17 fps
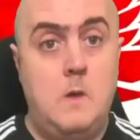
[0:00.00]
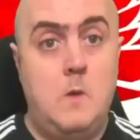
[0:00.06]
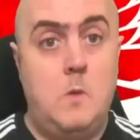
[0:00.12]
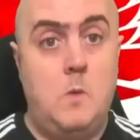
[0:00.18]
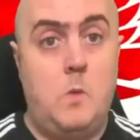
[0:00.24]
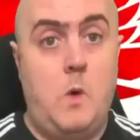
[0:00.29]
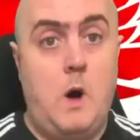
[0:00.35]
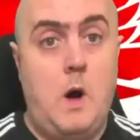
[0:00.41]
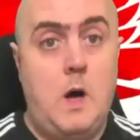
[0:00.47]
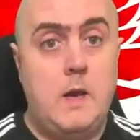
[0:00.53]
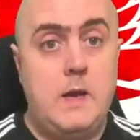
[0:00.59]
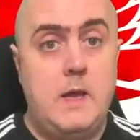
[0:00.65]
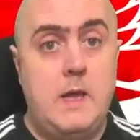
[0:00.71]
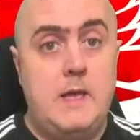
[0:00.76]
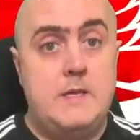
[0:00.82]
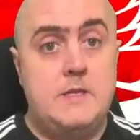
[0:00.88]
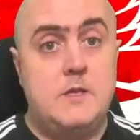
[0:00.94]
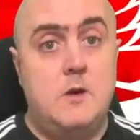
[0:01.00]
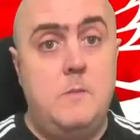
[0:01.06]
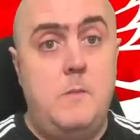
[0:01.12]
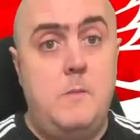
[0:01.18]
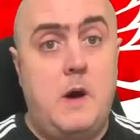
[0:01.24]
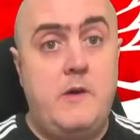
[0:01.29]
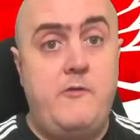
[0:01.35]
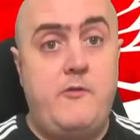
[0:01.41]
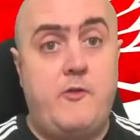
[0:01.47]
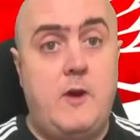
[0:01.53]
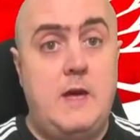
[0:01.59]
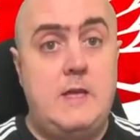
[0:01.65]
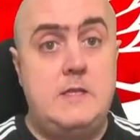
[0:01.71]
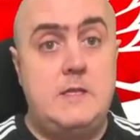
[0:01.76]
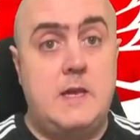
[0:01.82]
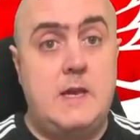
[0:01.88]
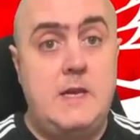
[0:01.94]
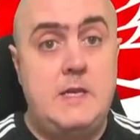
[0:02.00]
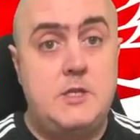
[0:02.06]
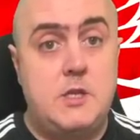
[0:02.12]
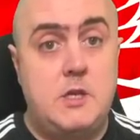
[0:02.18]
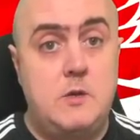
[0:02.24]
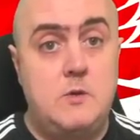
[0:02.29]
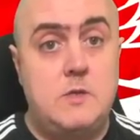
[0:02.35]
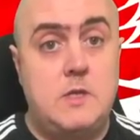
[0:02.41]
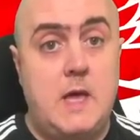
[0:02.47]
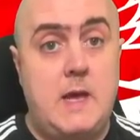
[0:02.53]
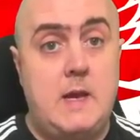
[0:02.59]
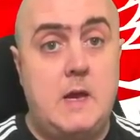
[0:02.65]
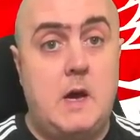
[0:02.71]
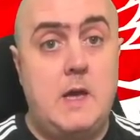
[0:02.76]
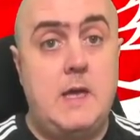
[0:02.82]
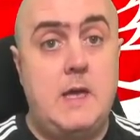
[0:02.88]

What is up, my friends? It is Tuesday night.